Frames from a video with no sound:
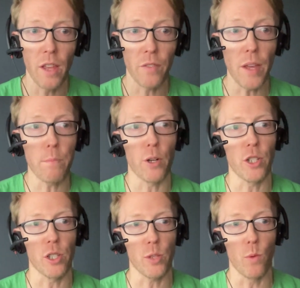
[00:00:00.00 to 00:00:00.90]
they
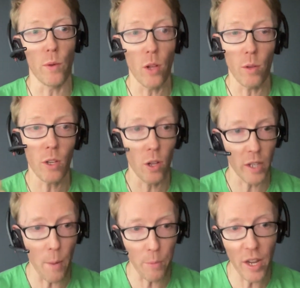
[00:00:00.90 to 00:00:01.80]
purchase what we all call a
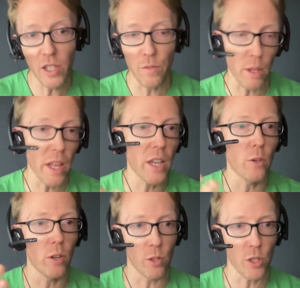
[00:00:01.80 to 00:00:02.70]
comprehensive plan
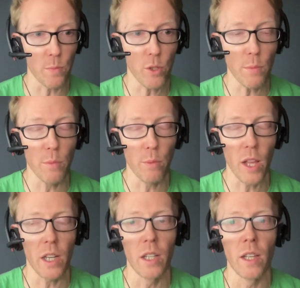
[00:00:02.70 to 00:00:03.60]
or, or a subscription
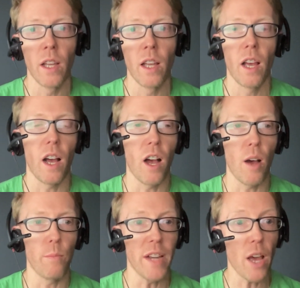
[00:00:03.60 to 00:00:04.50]
plan,
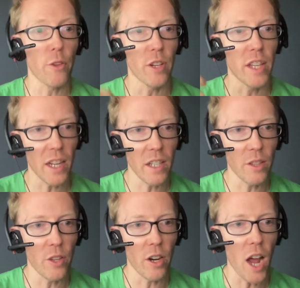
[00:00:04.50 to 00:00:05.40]
um, now they're
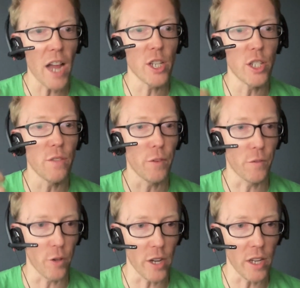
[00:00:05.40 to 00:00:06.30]
getting their hygiene for
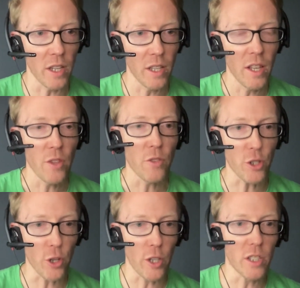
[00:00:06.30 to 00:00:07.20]
free. They're
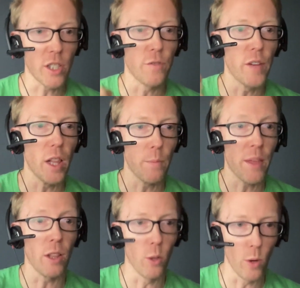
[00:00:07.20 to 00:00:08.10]
starting to develop
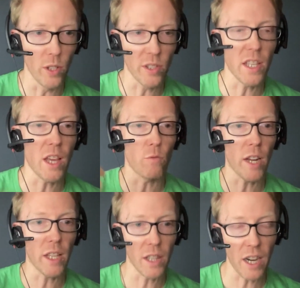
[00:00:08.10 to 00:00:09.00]
that loyalty, that
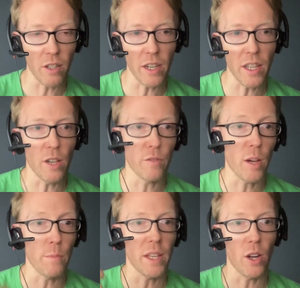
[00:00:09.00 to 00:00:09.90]
regularity of
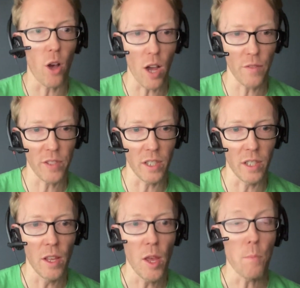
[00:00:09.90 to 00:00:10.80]
coming in often
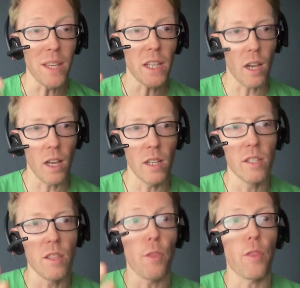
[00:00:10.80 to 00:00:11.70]

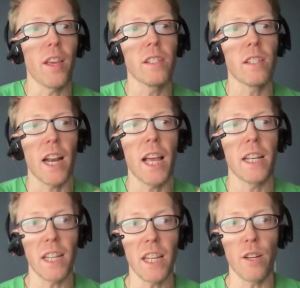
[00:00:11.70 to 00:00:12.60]
because the things that I
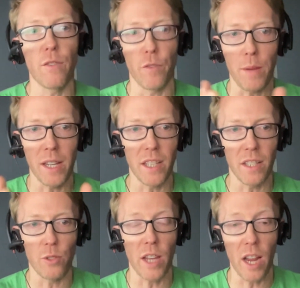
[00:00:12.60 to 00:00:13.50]
need for my
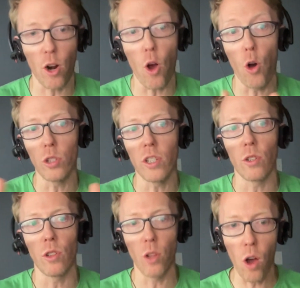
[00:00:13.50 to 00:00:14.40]
dental care all
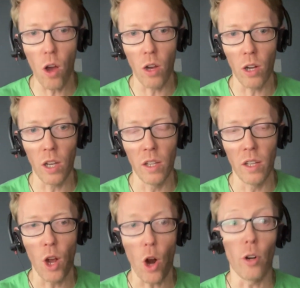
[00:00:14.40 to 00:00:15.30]
year long
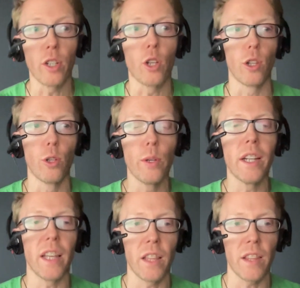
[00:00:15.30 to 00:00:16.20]
are
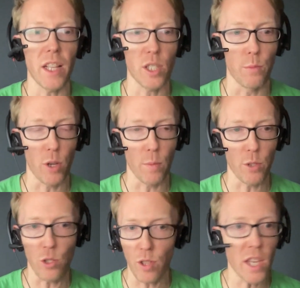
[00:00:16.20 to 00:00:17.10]
included in that
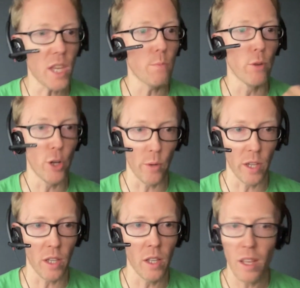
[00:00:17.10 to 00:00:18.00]
subscription. So they keep
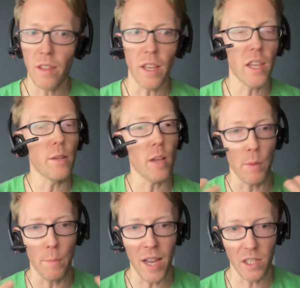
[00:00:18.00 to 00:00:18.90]
renewing, they keep
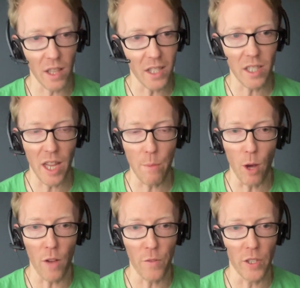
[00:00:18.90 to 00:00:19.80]
coming back to that same
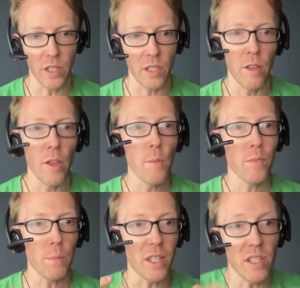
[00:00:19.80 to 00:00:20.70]
office
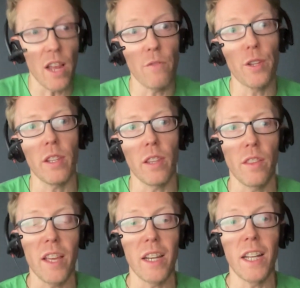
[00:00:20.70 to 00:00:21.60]
because everything that
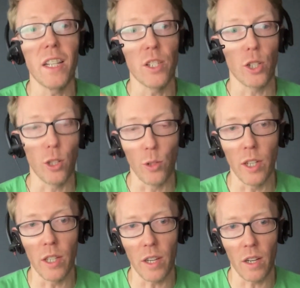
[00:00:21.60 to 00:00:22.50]
they need is
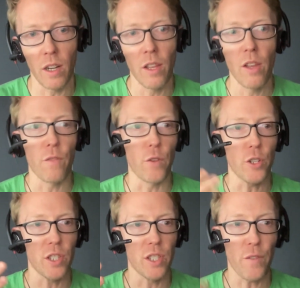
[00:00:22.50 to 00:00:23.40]
included in there.
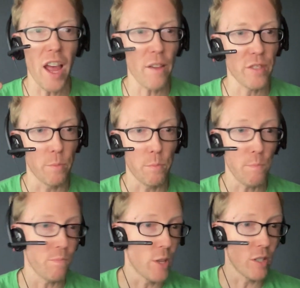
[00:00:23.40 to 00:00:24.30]
Versus if I have to
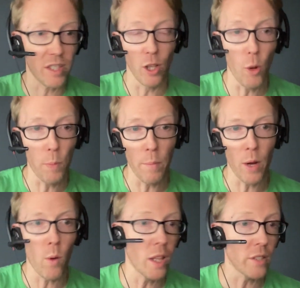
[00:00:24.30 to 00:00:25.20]
still open my
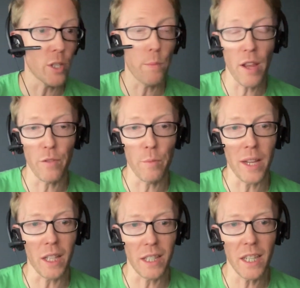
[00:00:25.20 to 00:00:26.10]
wallet to pay for my
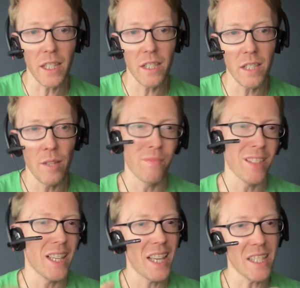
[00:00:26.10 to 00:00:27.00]
cleanings,
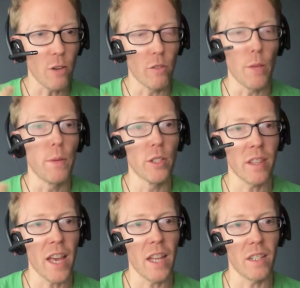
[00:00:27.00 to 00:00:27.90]
it's not really
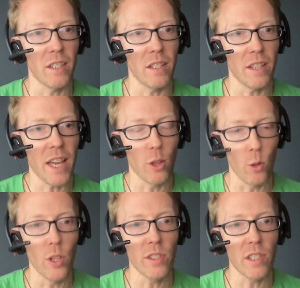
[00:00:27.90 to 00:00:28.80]
building that that
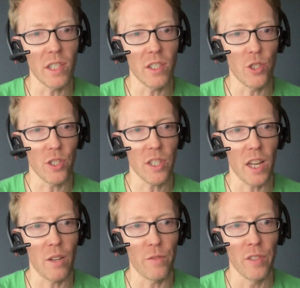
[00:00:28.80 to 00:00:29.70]
loyalty. It's just
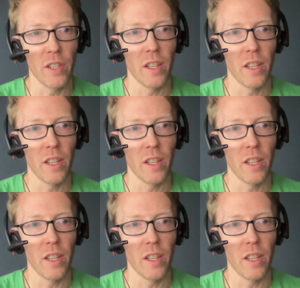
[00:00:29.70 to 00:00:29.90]
kind of